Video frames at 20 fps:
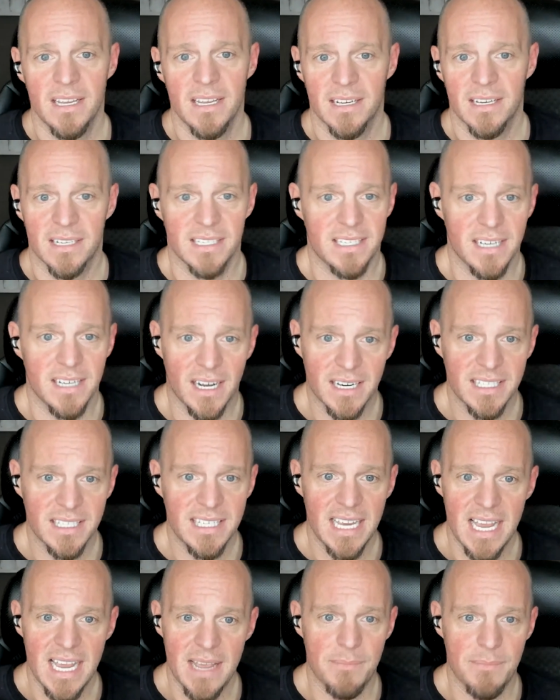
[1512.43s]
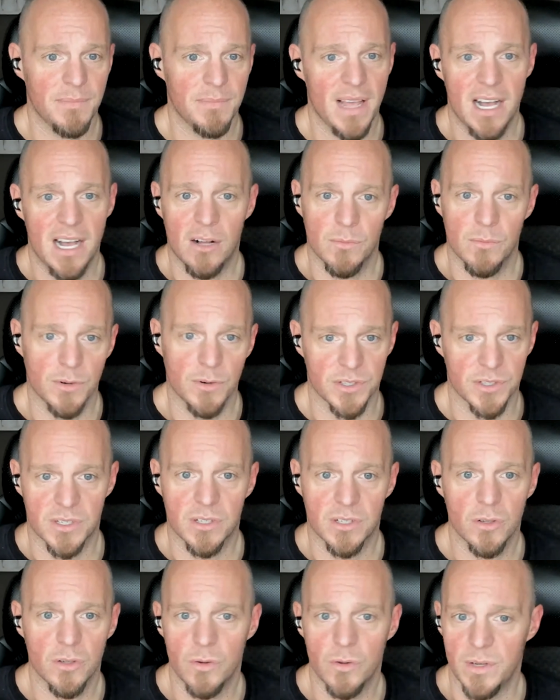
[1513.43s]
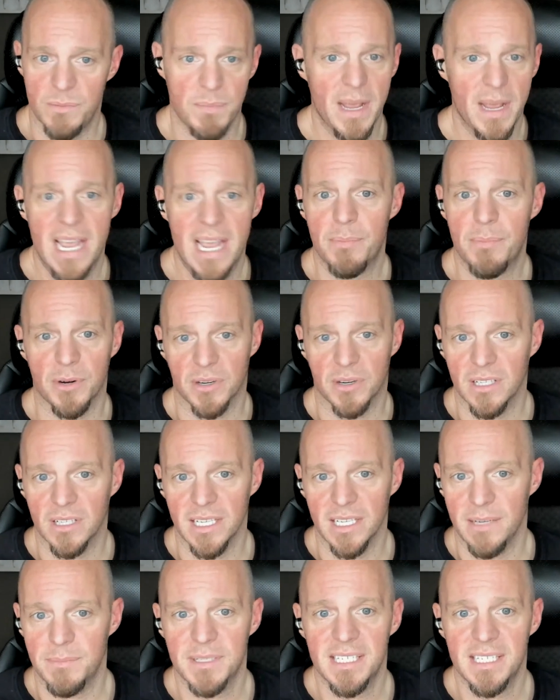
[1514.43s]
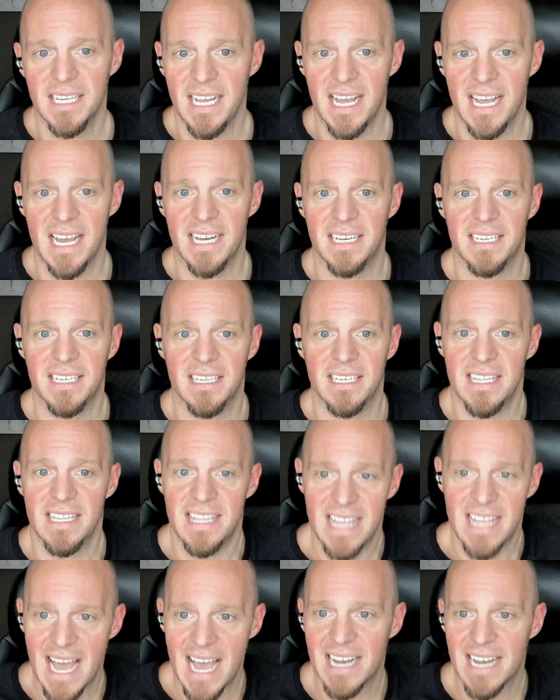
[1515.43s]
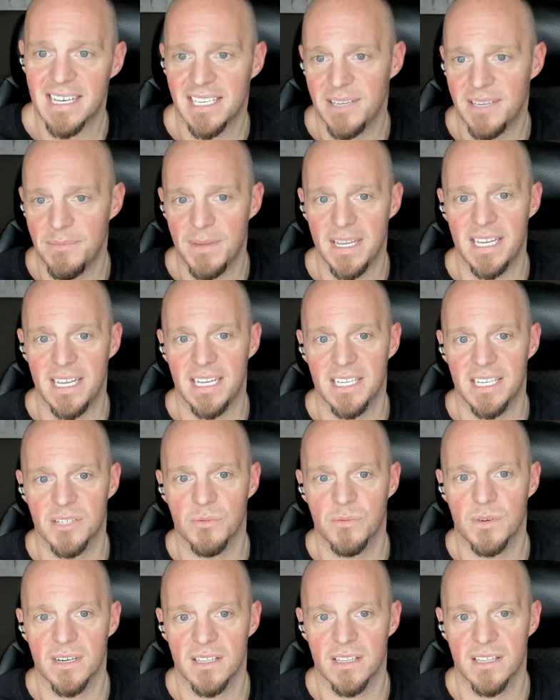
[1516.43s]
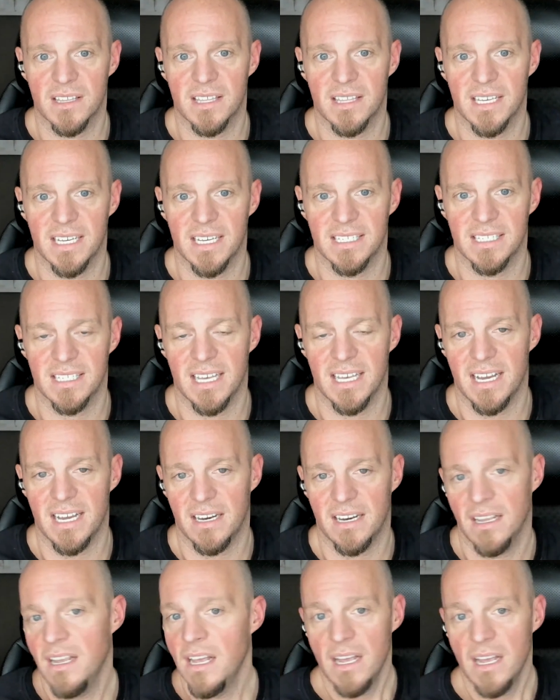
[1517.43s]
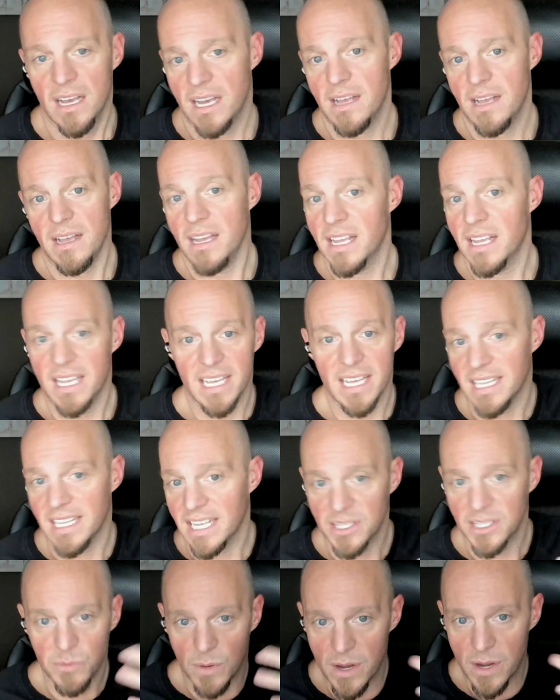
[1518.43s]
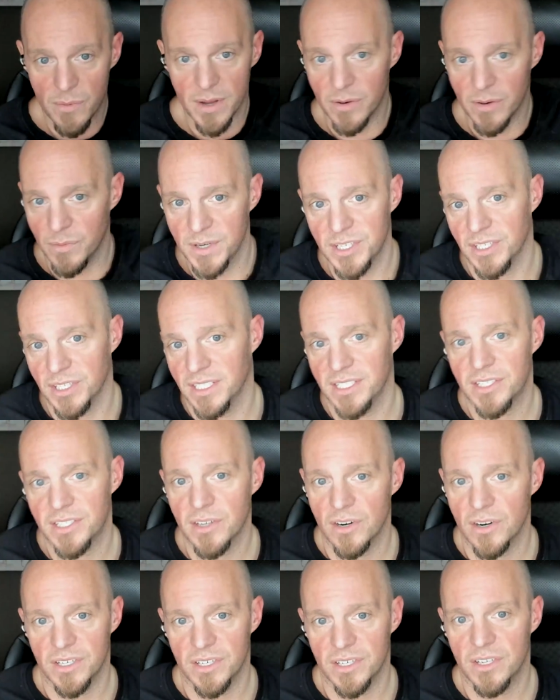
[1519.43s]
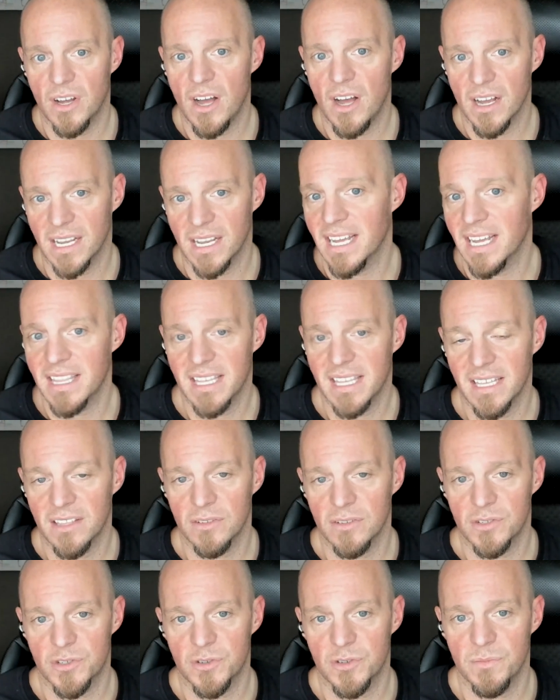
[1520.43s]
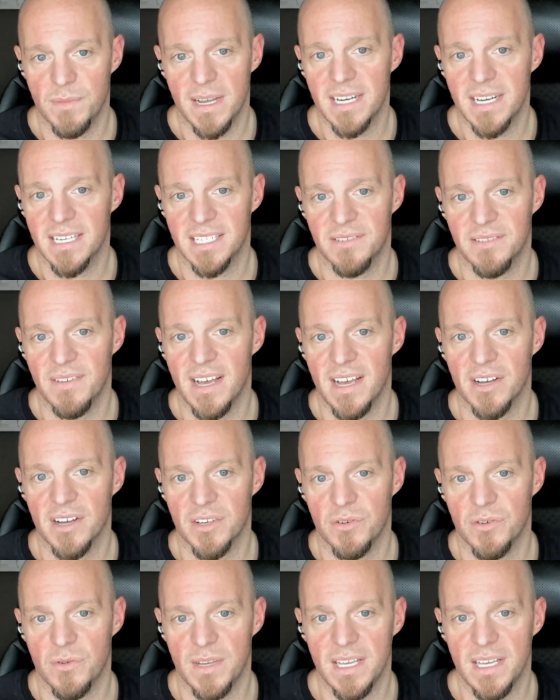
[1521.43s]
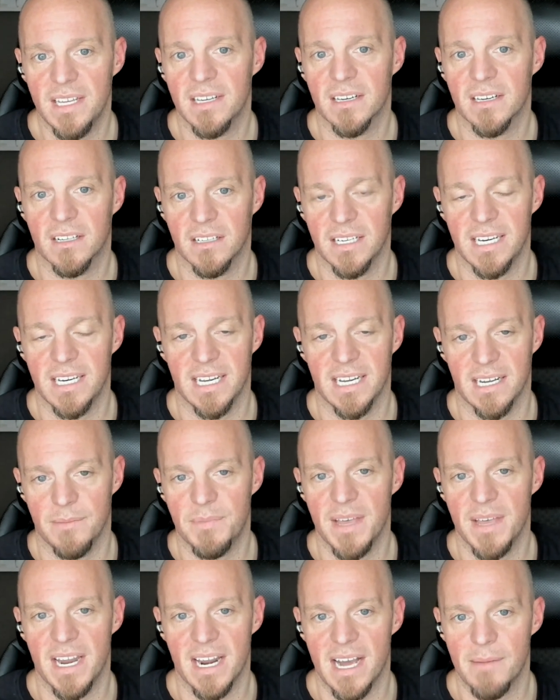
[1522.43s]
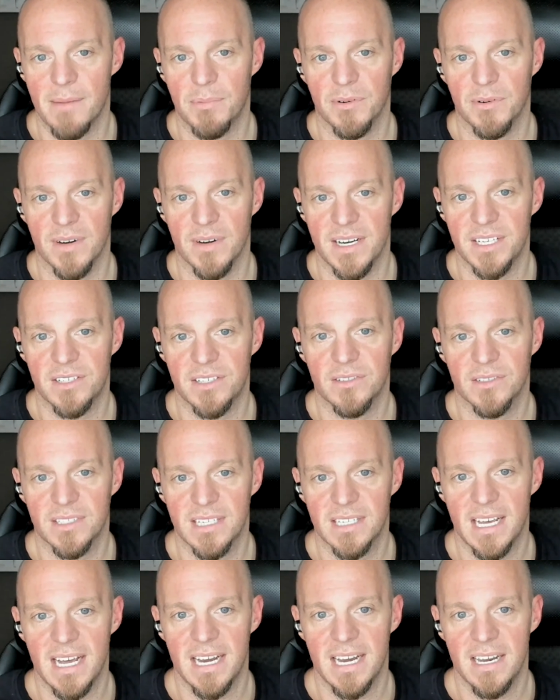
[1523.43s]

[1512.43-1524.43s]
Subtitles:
duct tape, Elmer's glue, and paper clips. And that to me is one of the things that, again, that's why we originally started talking. I think there's tremendous value in cleaning up that operational side